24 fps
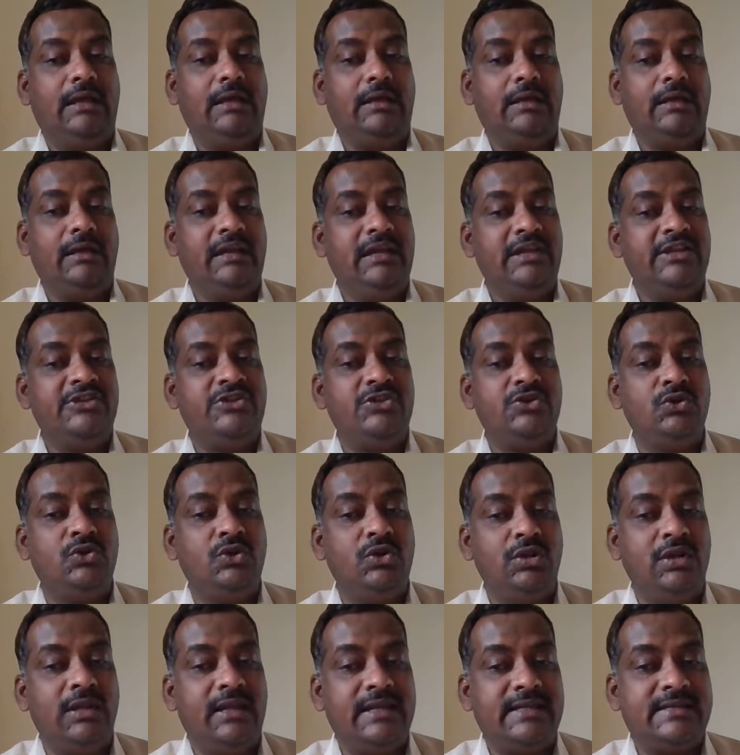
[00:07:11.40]
Religio
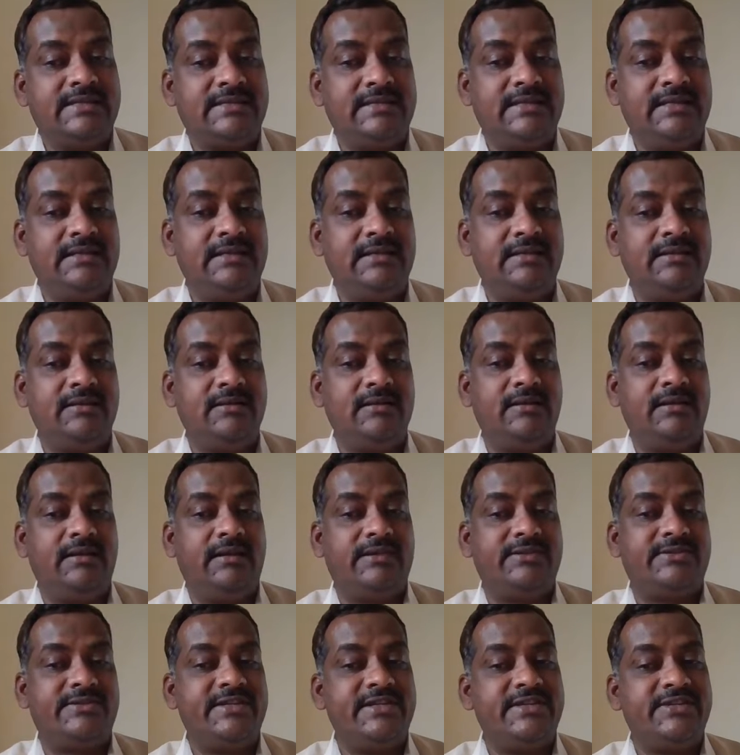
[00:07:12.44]
Leci
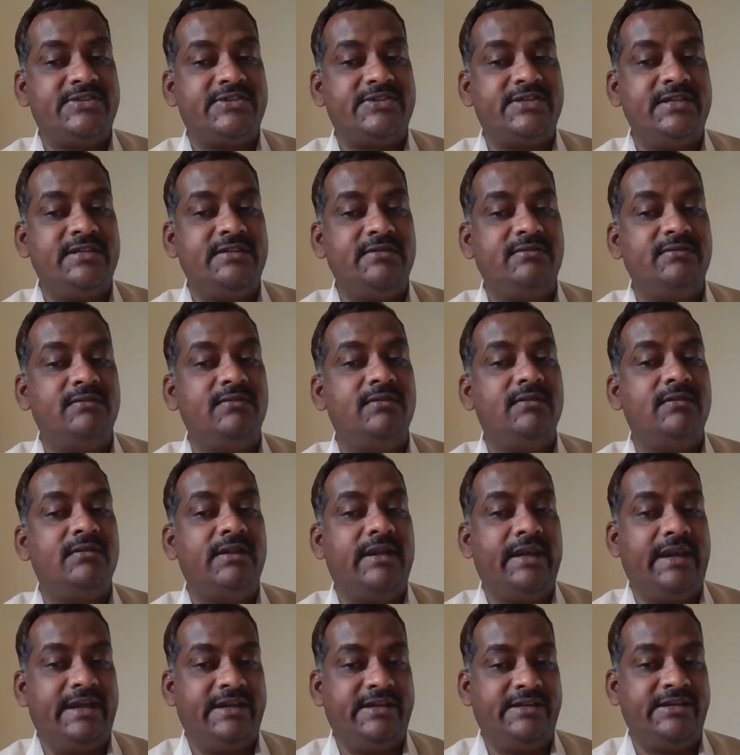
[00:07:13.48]

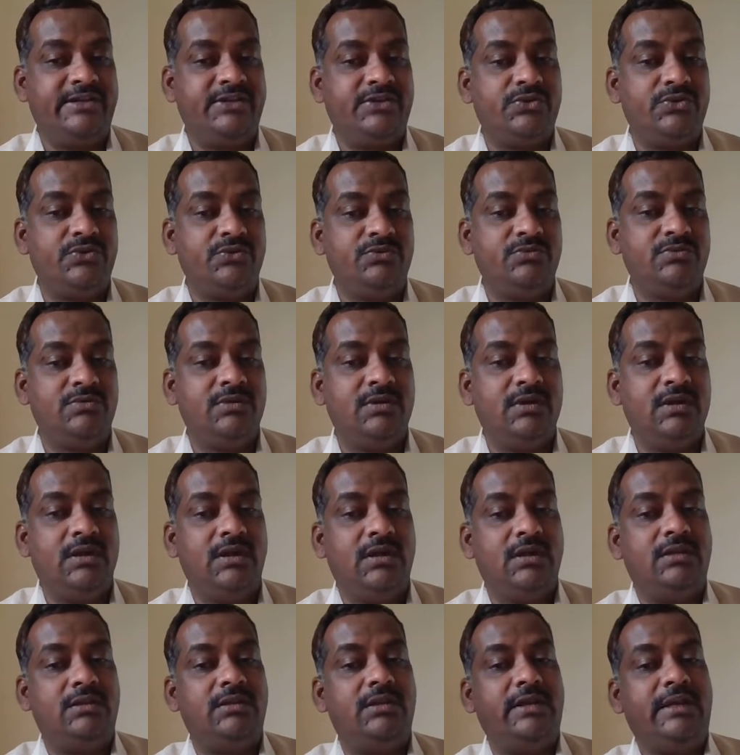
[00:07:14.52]
1682,
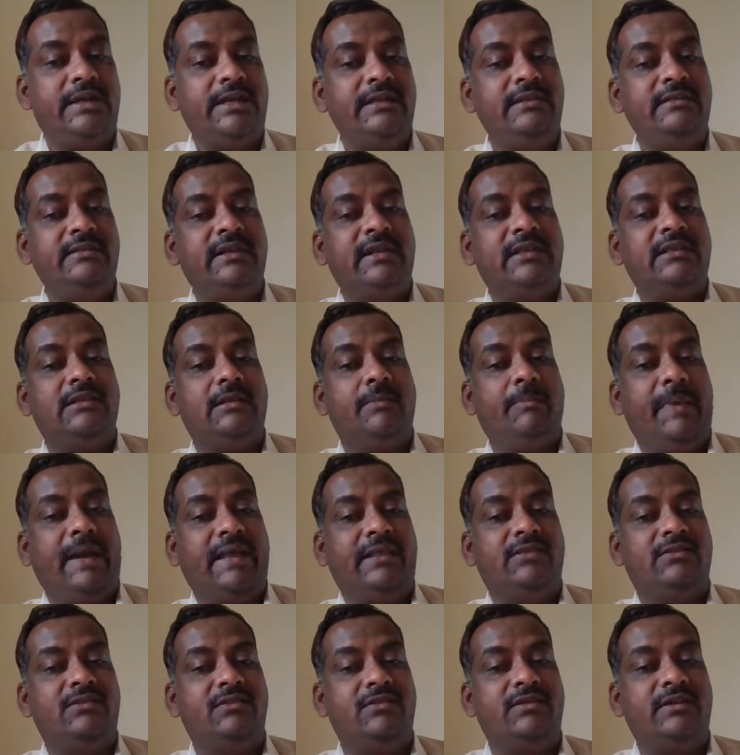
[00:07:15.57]
The Hind and the
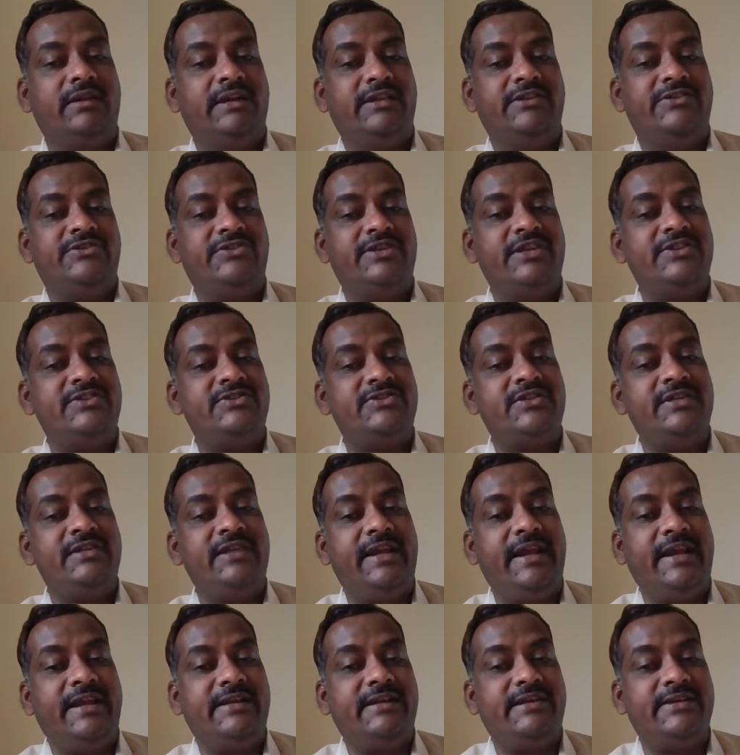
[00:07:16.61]
Panther in
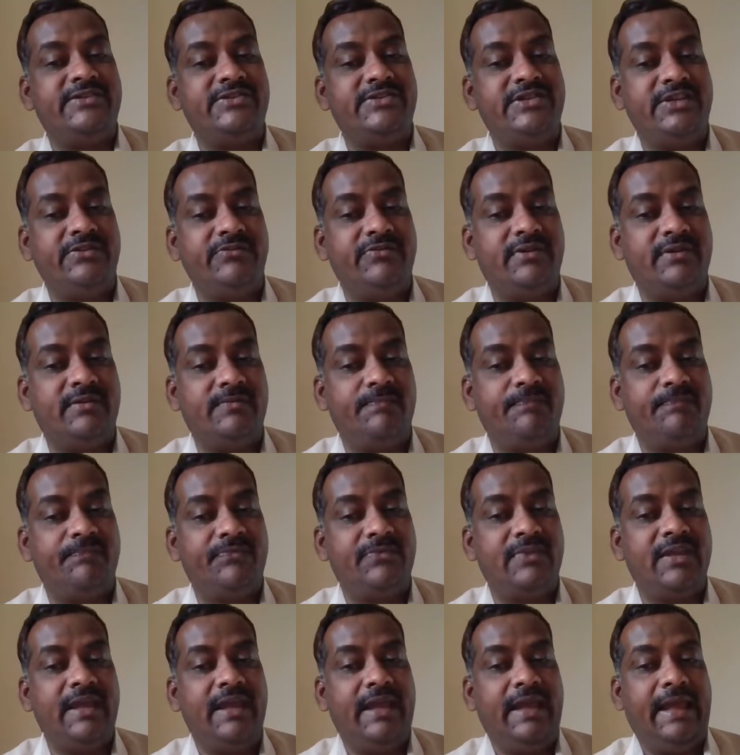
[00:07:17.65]
1687,
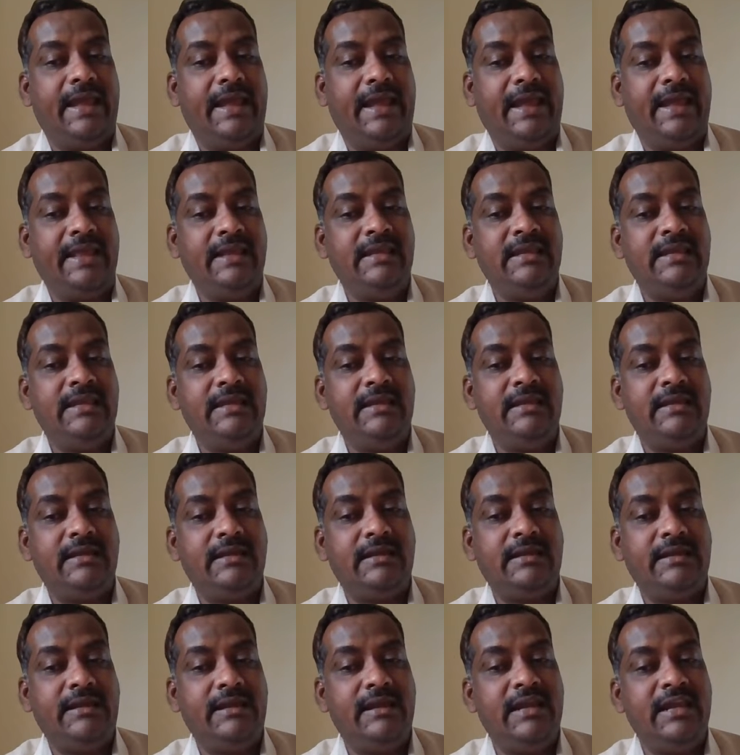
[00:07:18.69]
Annie
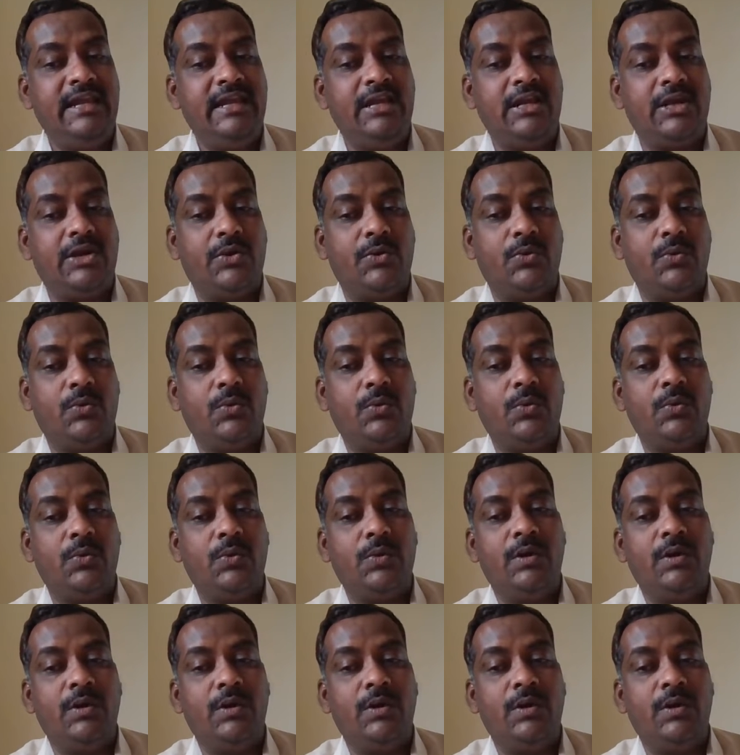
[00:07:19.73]
Killigrew